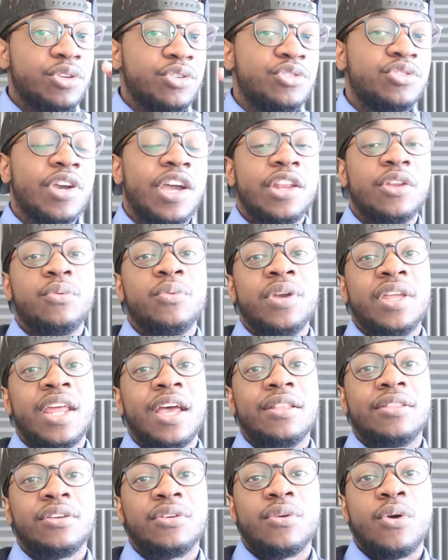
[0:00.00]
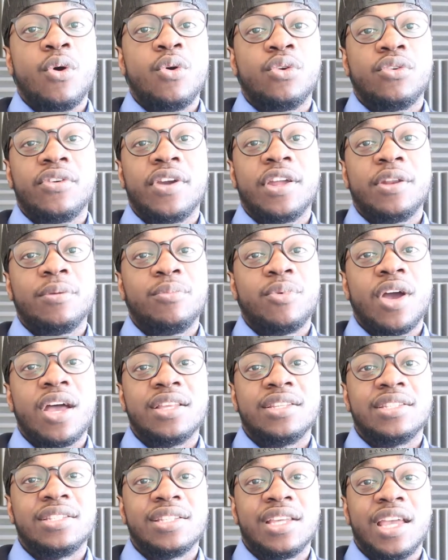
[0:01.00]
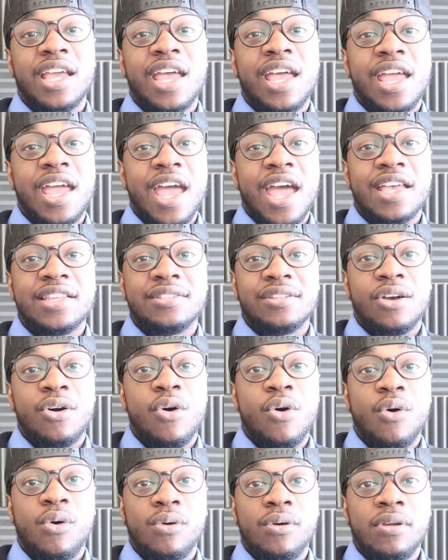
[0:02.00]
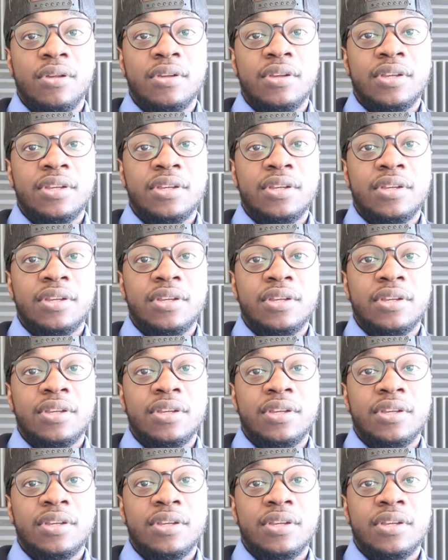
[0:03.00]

or they're trying to weed out the whole creative process as a whole.